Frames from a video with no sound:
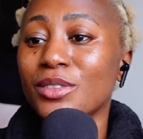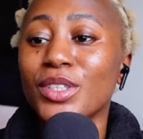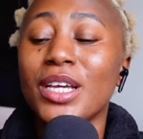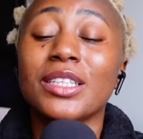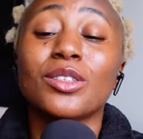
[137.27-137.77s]

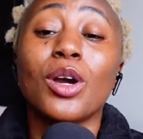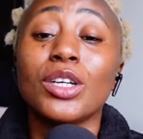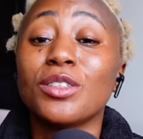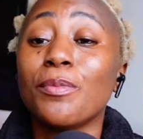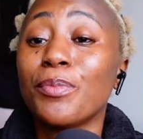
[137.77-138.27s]
This video has
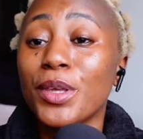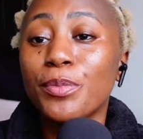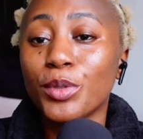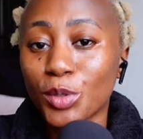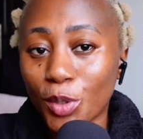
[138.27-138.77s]
gotten
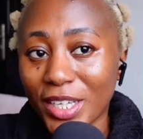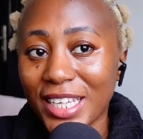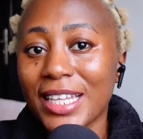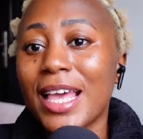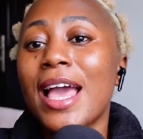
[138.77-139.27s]
people
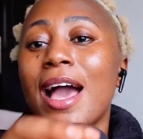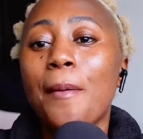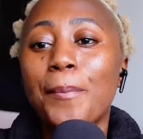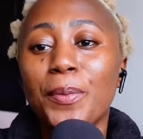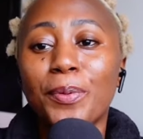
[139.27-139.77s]
talking
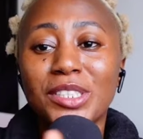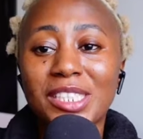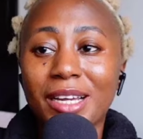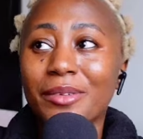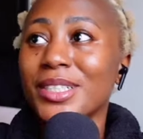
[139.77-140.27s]
and people
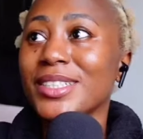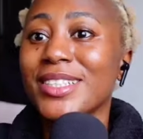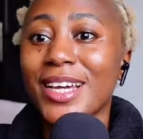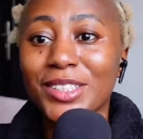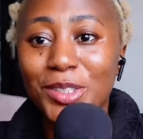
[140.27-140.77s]

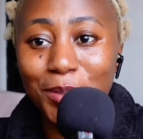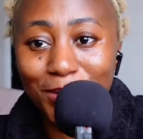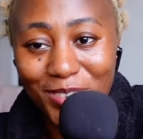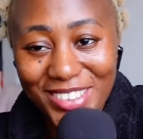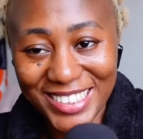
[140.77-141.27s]
sharing their
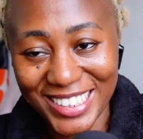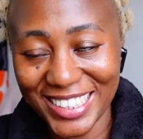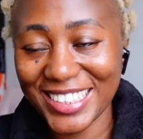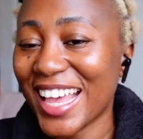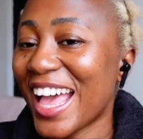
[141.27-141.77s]
thought on
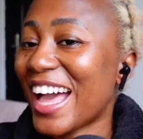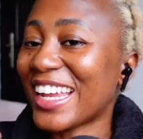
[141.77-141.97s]
this.